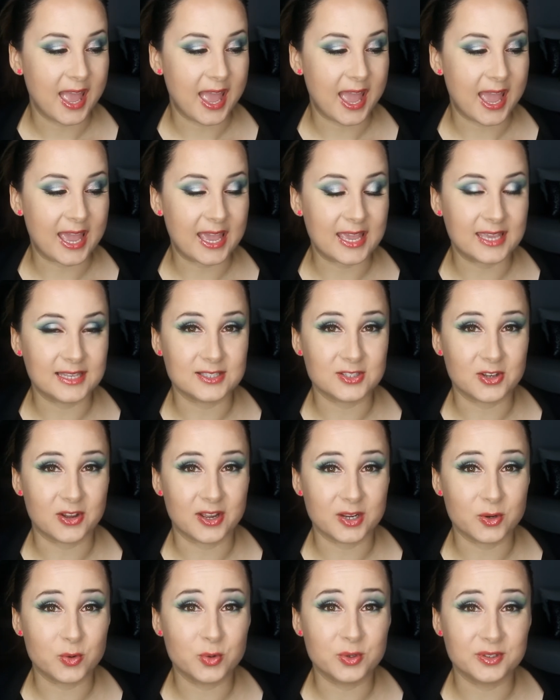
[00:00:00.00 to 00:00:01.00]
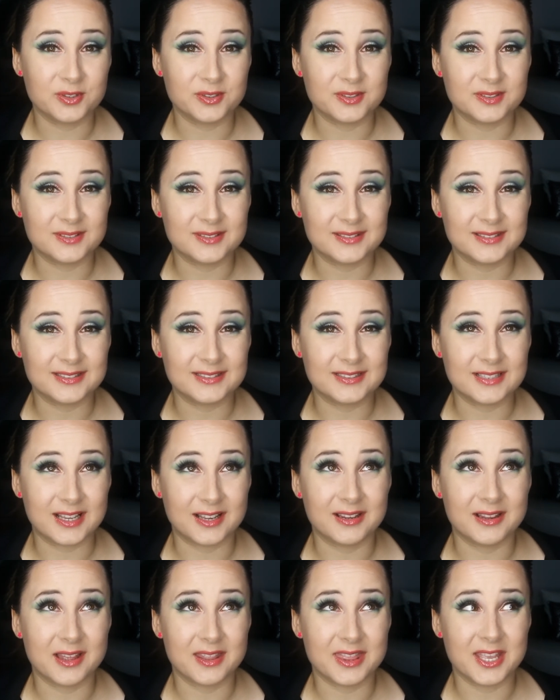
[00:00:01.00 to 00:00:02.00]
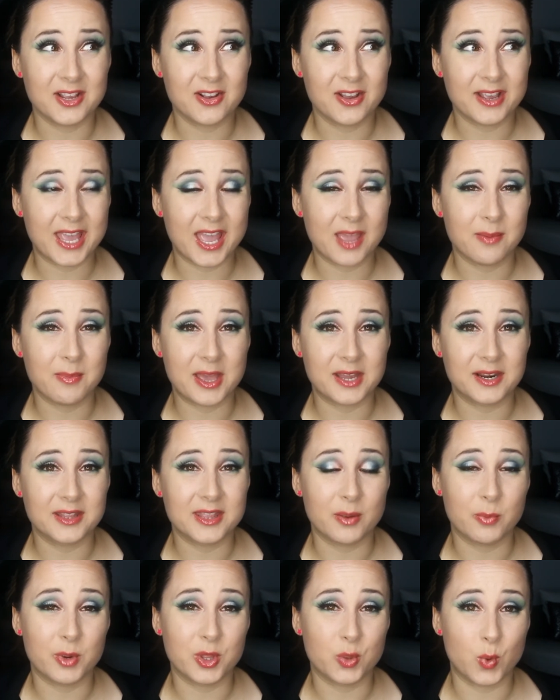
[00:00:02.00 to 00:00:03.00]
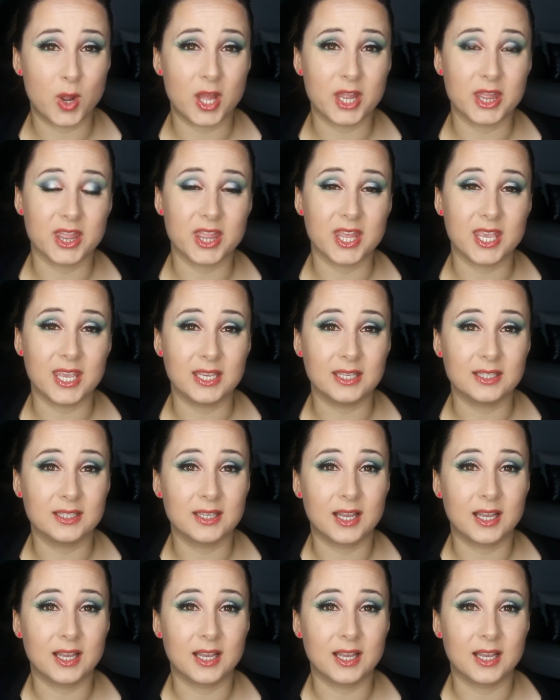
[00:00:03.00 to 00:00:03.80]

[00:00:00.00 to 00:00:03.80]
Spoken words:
and I think I came out of there with one thing,